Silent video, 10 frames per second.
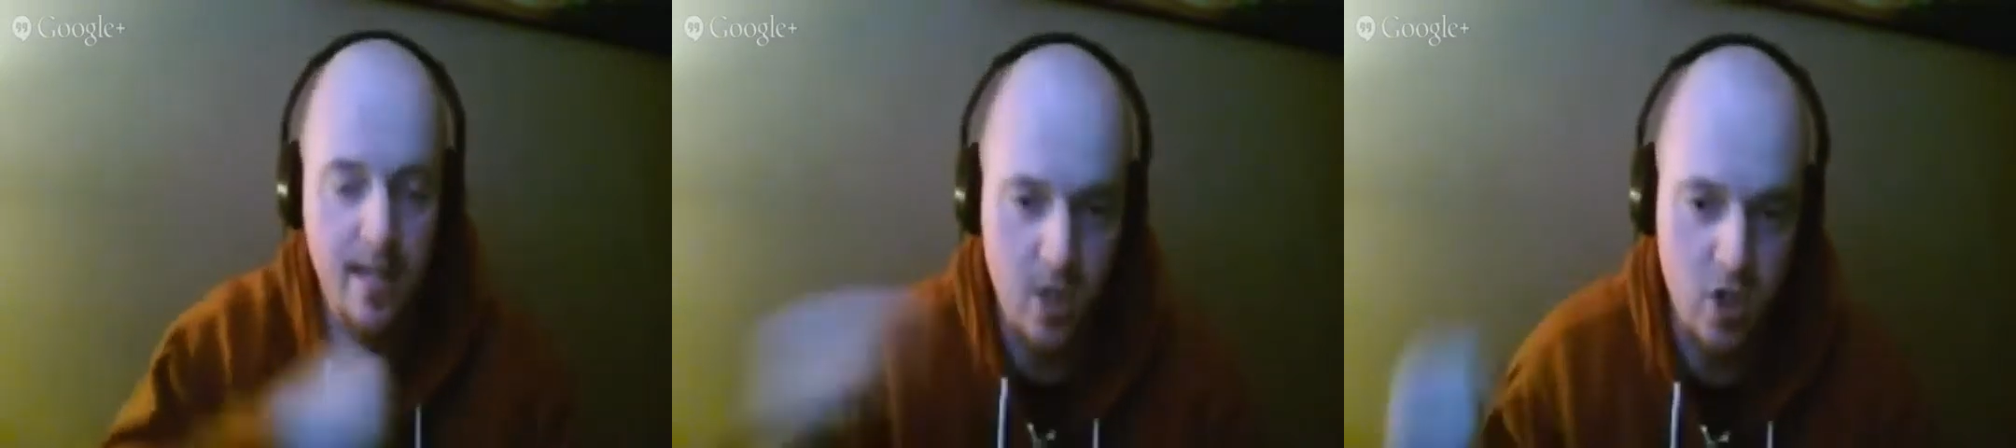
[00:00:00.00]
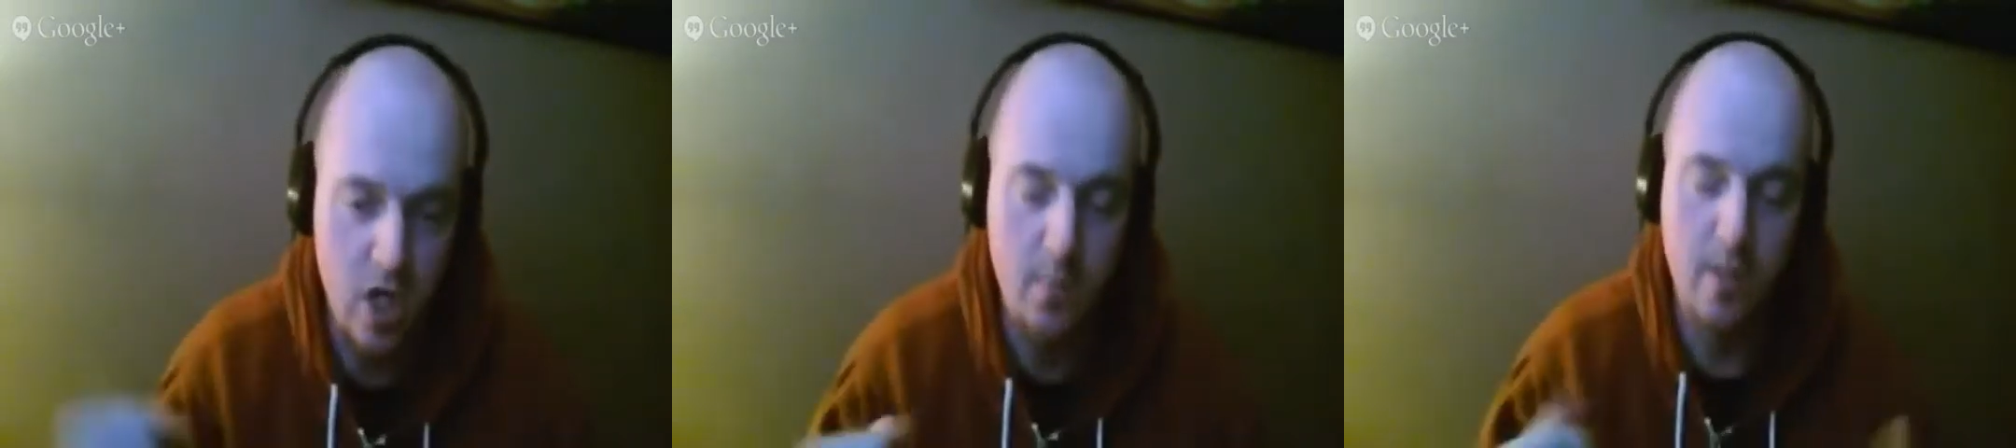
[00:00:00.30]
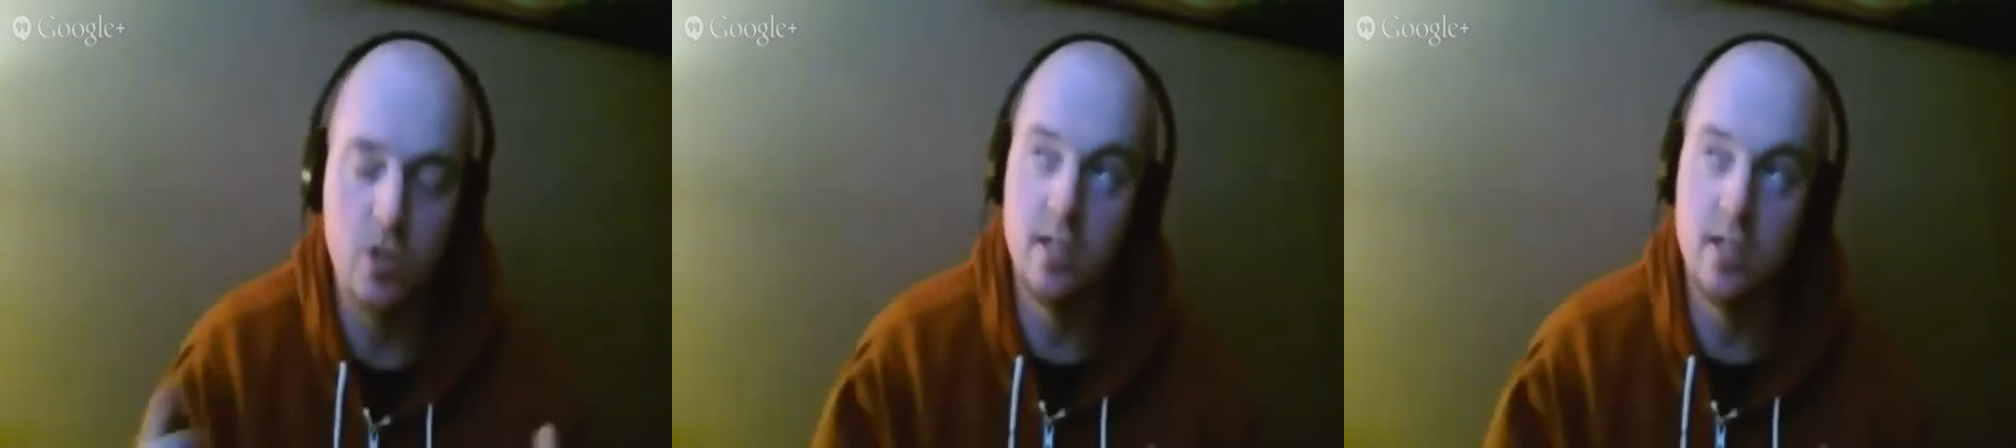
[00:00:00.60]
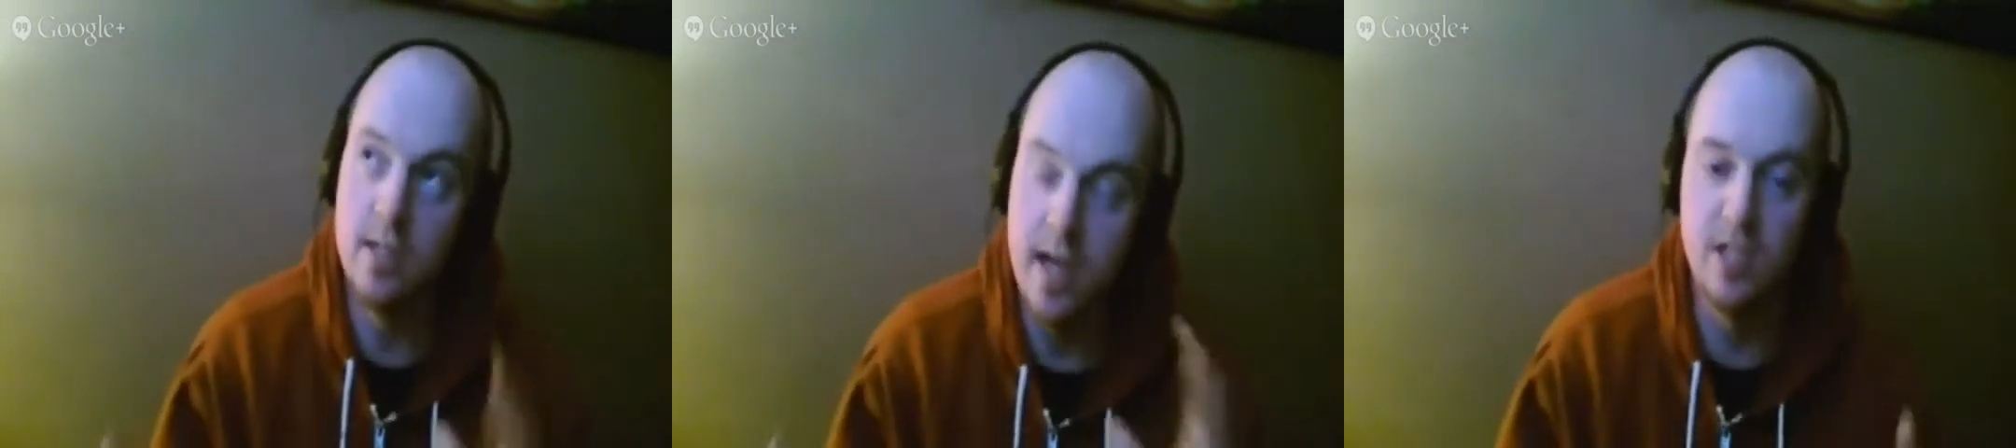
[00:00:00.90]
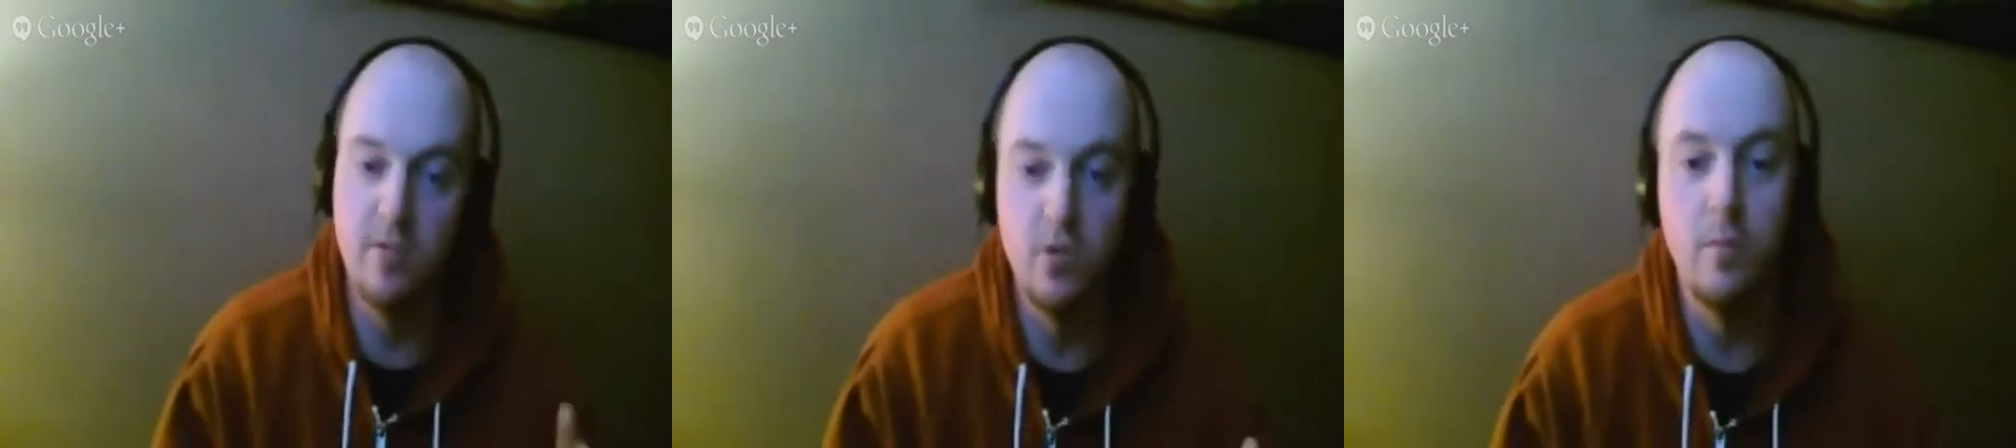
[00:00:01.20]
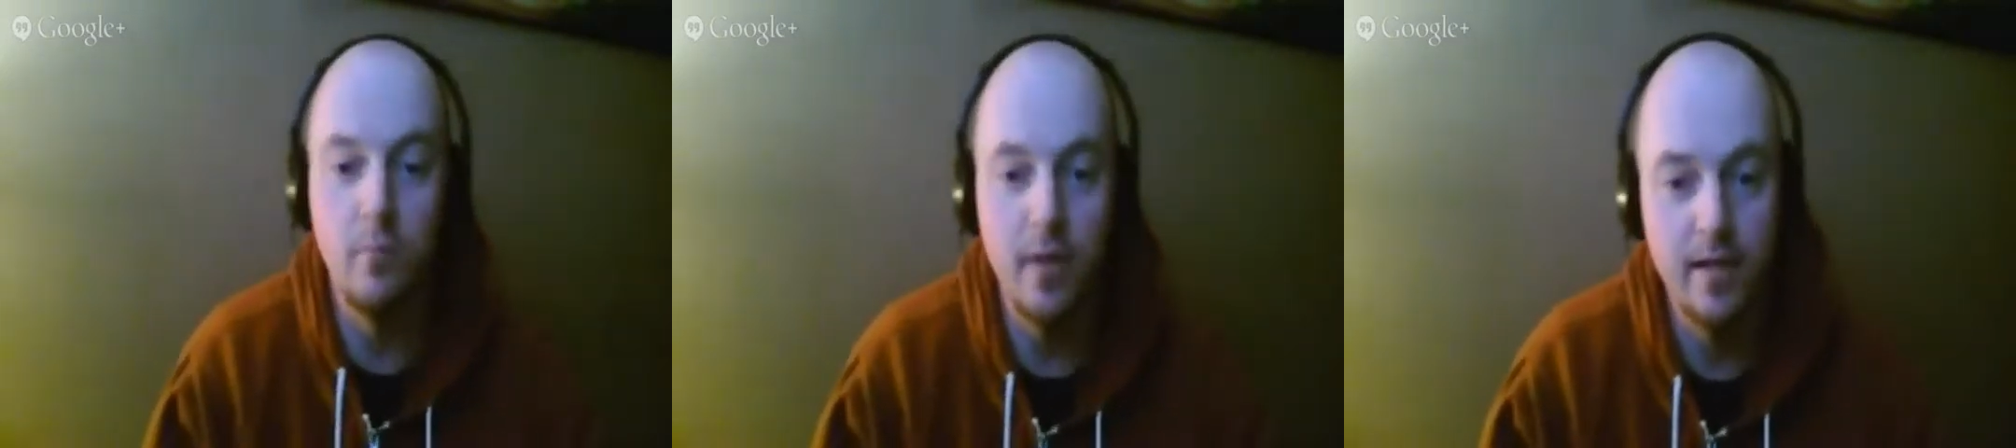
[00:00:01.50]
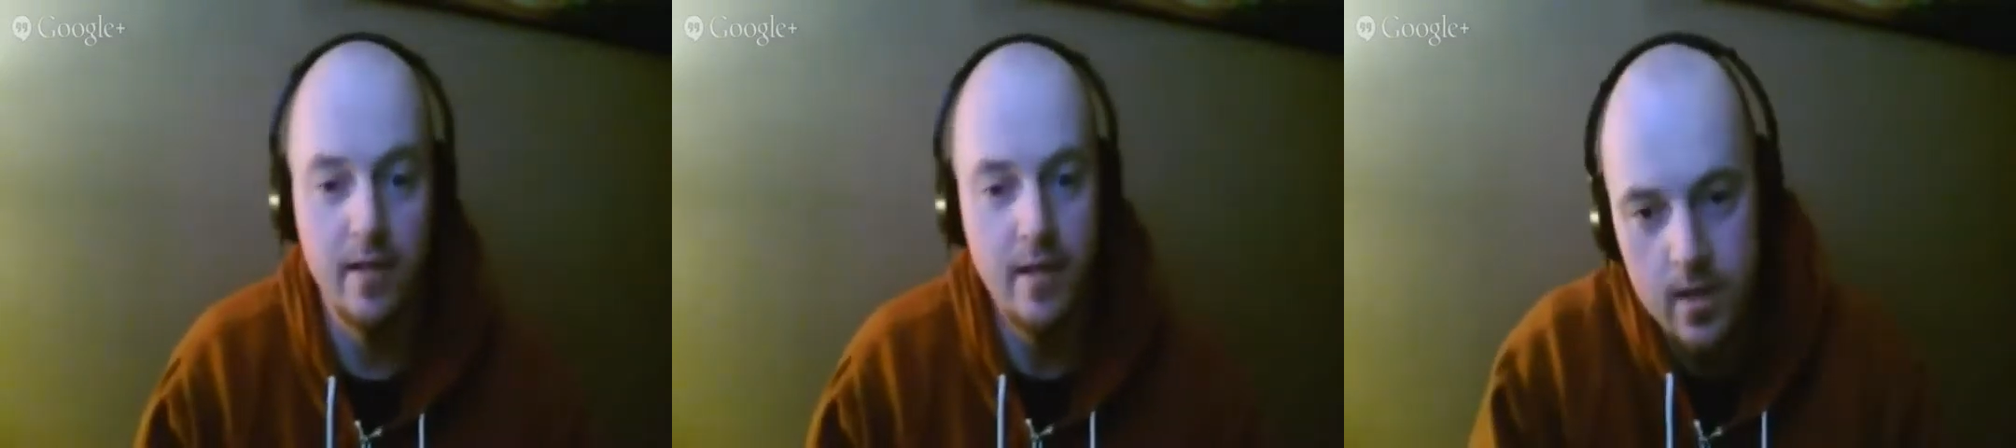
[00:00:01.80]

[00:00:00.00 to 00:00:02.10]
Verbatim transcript: getting stripped and just catching a fucking breath.